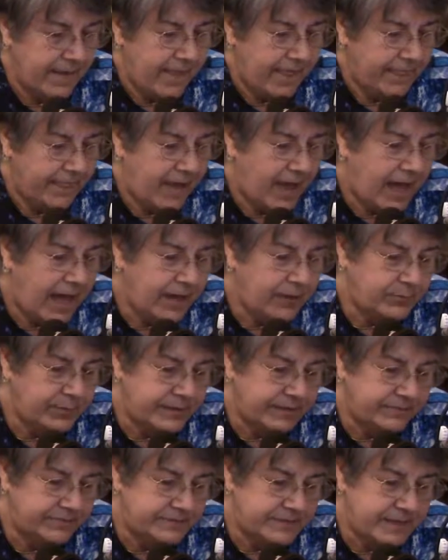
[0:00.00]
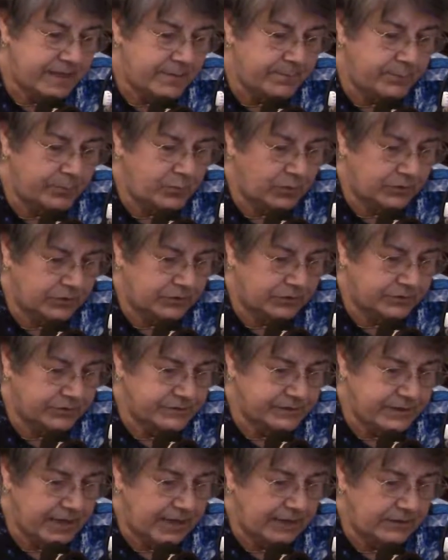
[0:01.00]
the hiring of temp
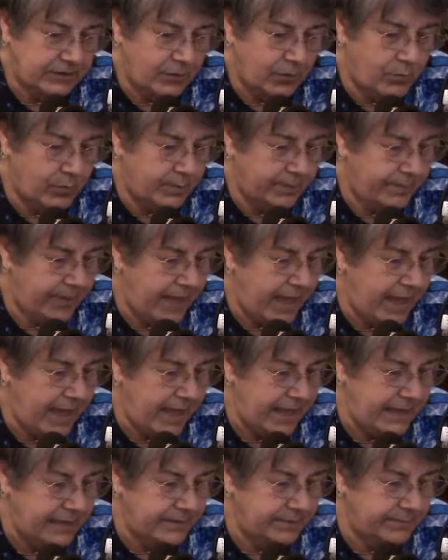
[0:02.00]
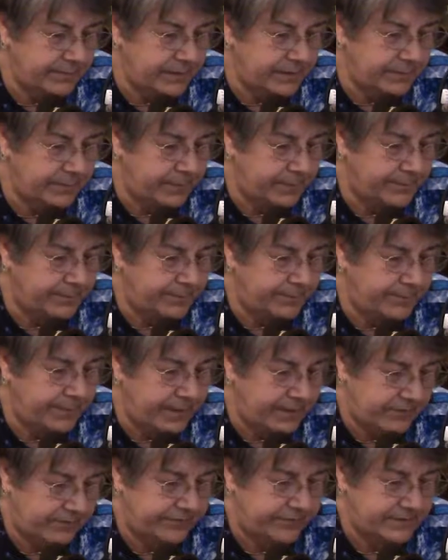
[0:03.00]
workers at lower pay and minimum
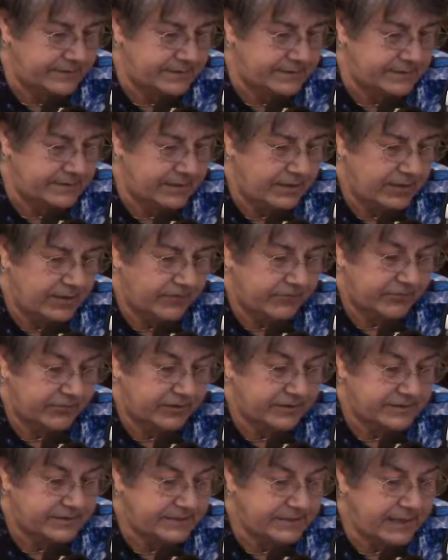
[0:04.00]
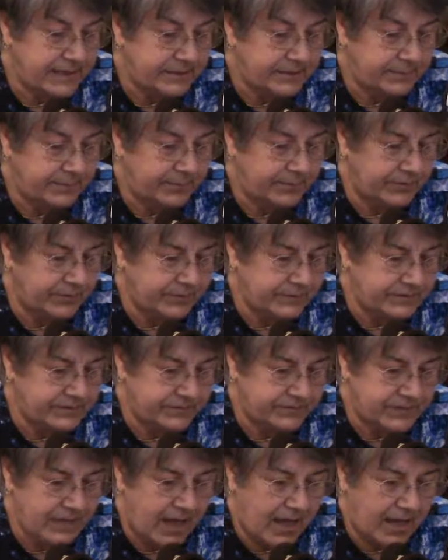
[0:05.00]
benefits for extended periods
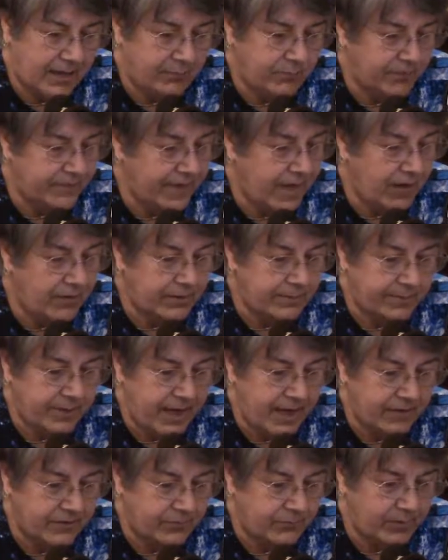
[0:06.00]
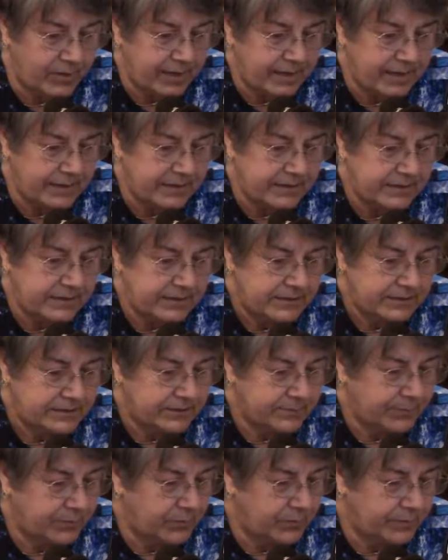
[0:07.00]
of time without a pathway
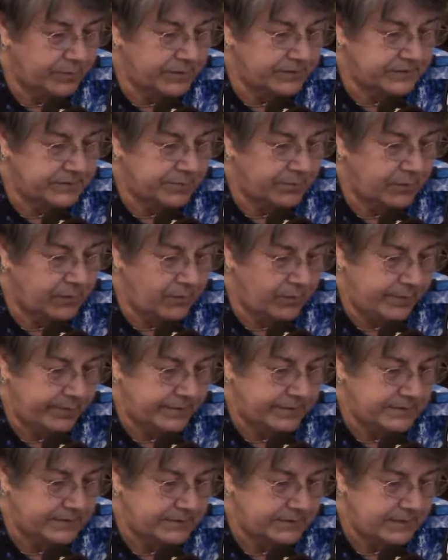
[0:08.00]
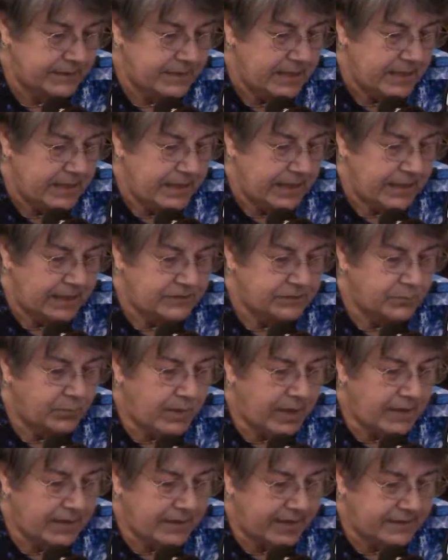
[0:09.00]
to permanent employment, as
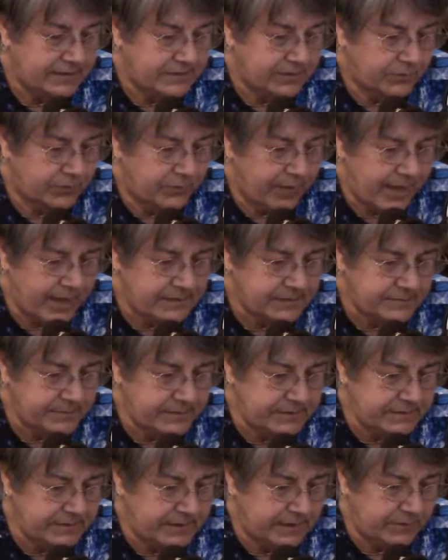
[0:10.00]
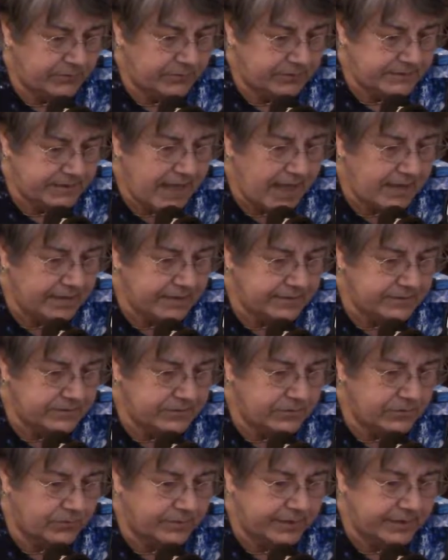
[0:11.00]
well as harassment and
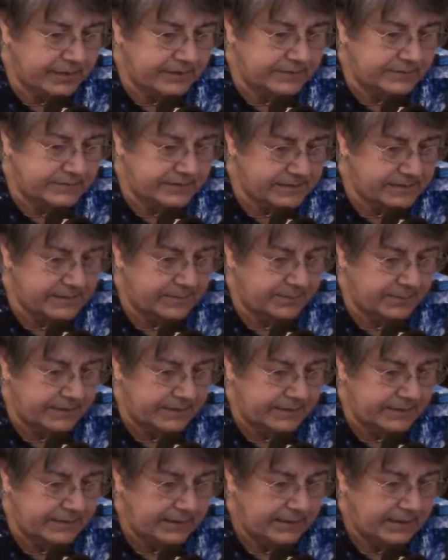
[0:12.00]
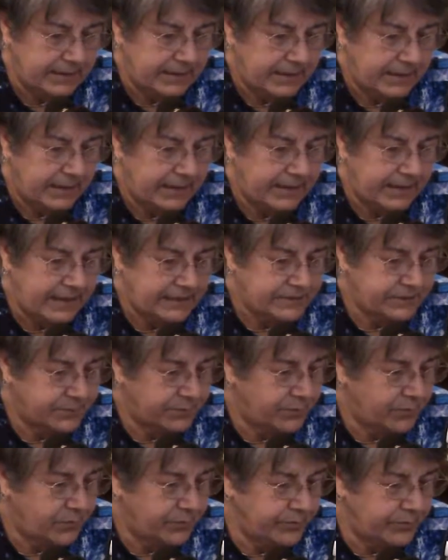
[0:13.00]
retaliatory discipline against
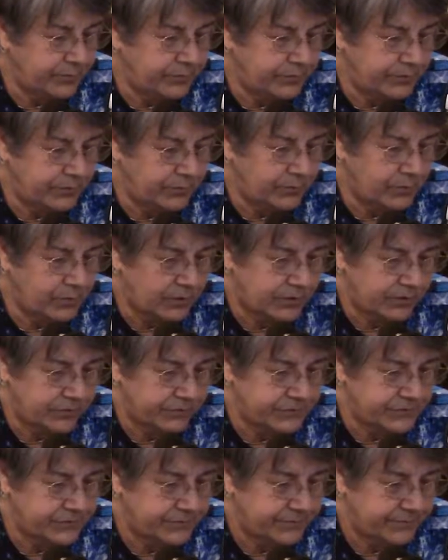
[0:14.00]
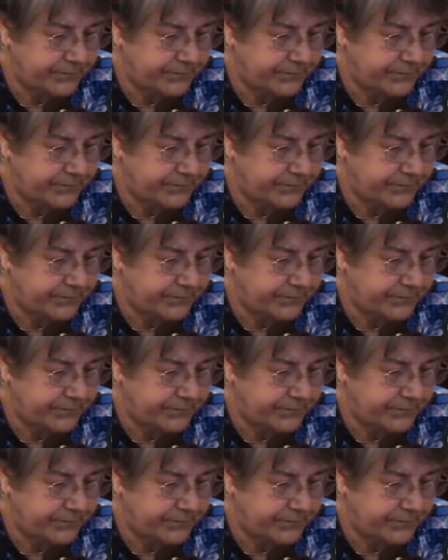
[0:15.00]
pro-union workers.